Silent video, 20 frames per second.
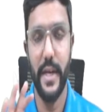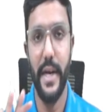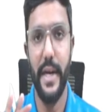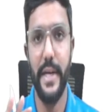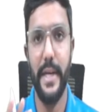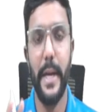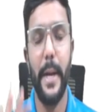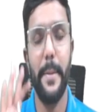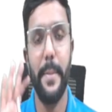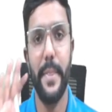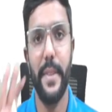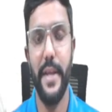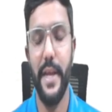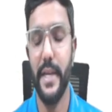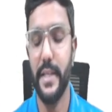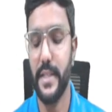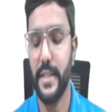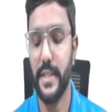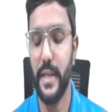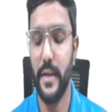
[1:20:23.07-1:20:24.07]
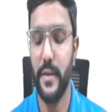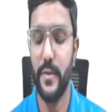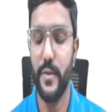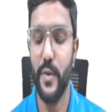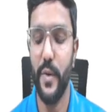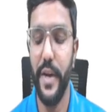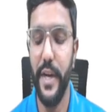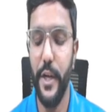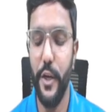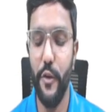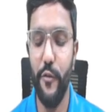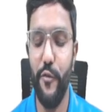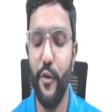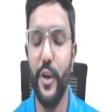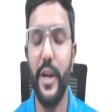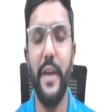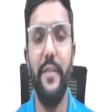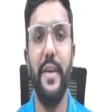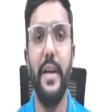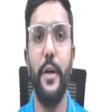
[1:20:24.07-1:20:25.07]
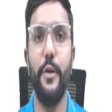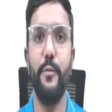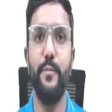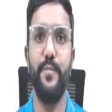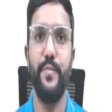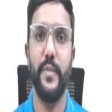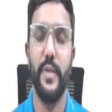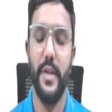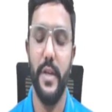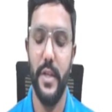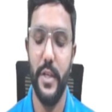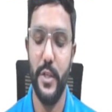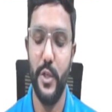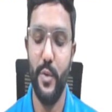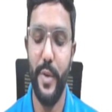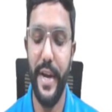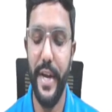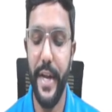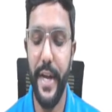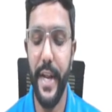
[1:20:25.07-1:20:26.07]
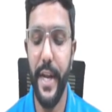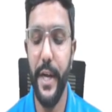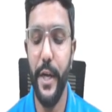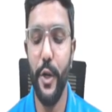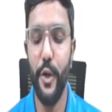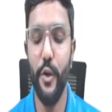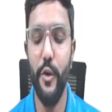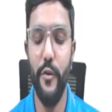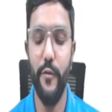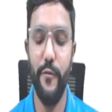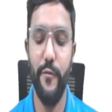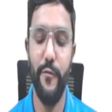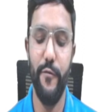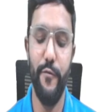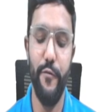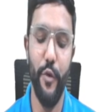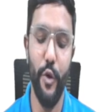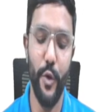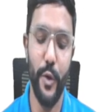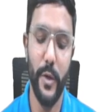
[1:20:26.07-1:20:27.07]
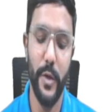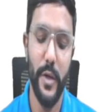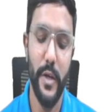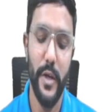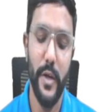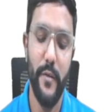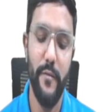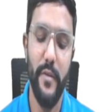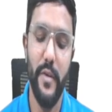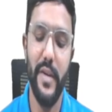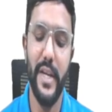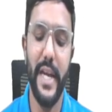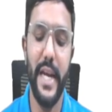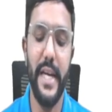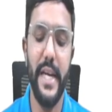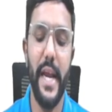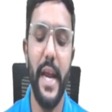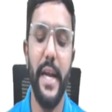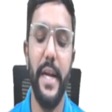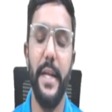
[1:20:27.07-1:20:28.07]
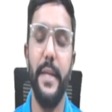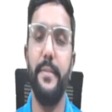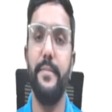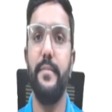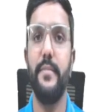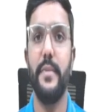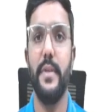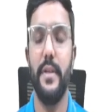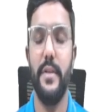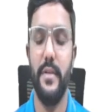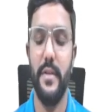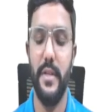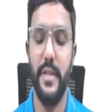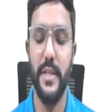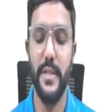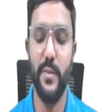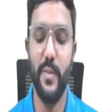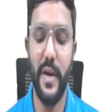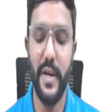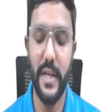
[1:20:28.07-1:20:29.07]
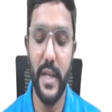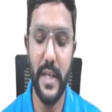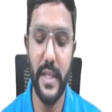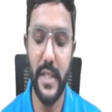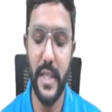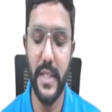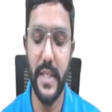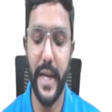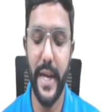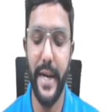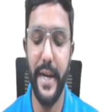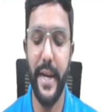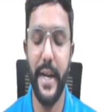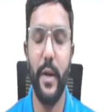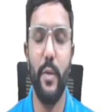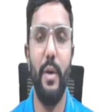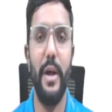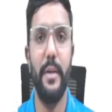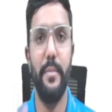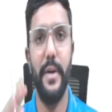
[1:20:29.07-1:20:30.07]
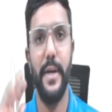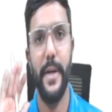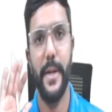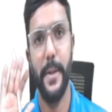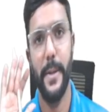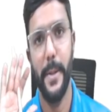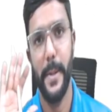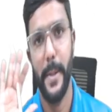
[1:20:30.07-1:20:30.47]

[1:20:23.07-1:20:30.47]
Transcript: Correct? Yes, sir. So into 4 I will do. 20 into 4. We will get 80. This what is the second requirement.